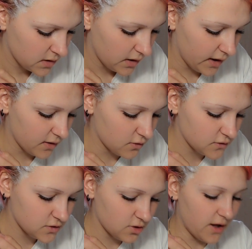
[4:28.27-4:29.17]
I
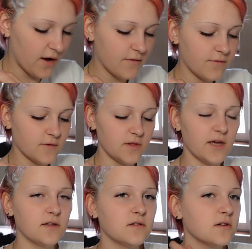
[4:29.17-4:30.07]
also love
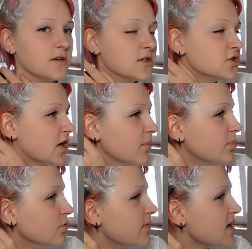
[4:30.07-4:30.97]
that
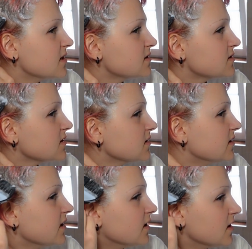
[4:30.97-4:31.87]
shampoo makes
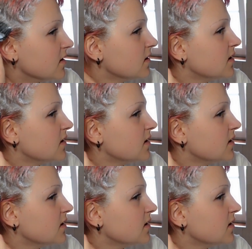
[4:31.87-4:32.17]
the